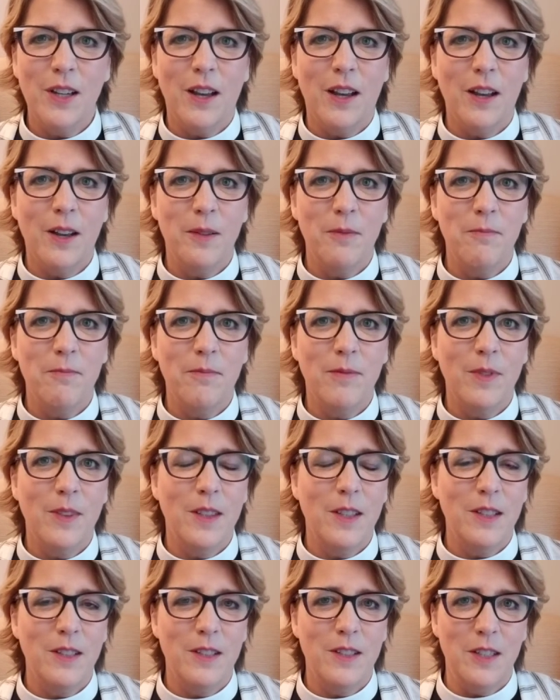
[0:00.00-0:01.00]

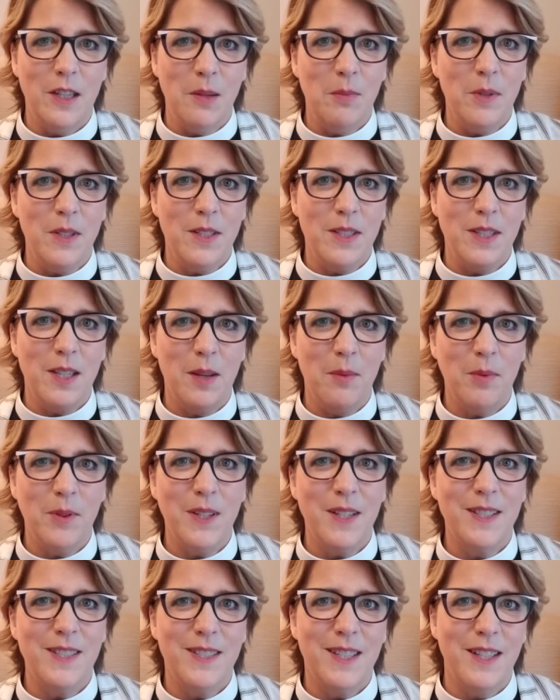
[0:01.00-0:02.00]
the demons say,
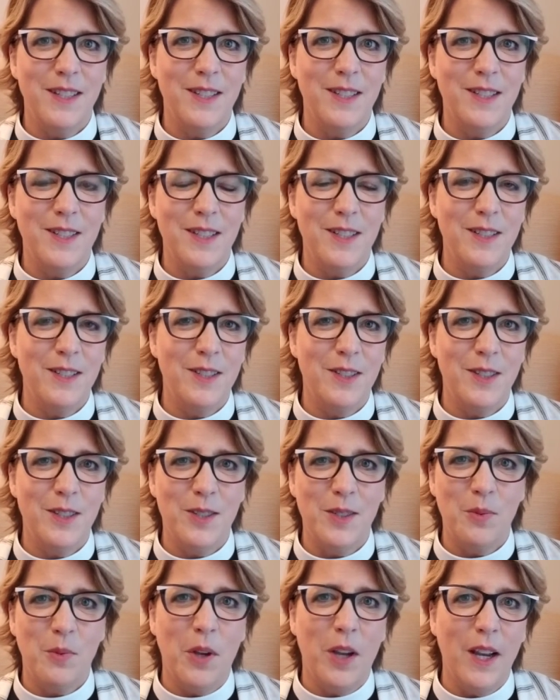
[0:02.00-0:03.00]
"Please send us into the
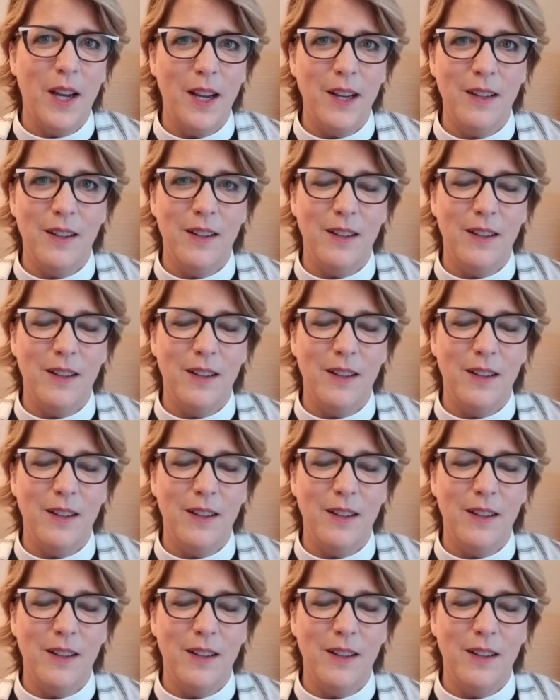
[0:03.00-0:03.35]
swine."